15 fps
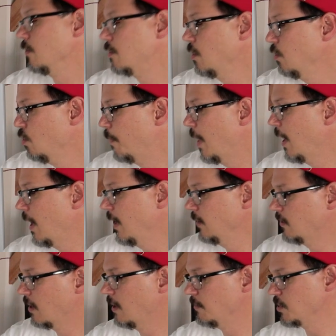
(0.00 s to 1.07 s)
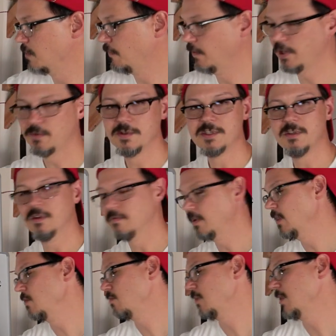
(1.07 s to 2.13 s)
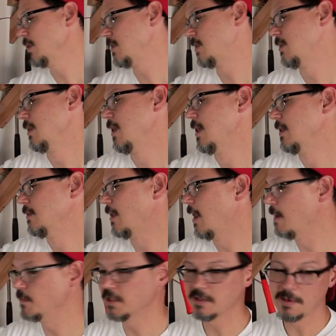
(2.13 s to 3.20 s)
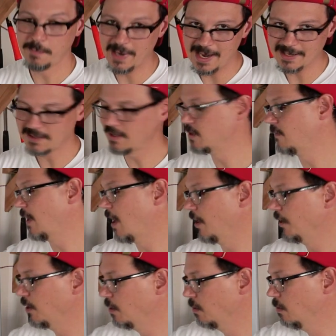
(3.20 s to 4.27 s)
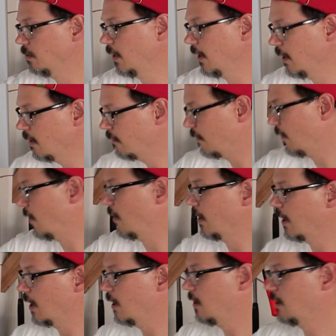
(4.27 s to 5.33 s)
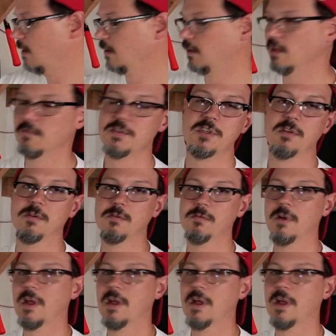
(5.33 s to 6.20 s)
2 pi times the frequency of interest times the capacitance value inverted gives you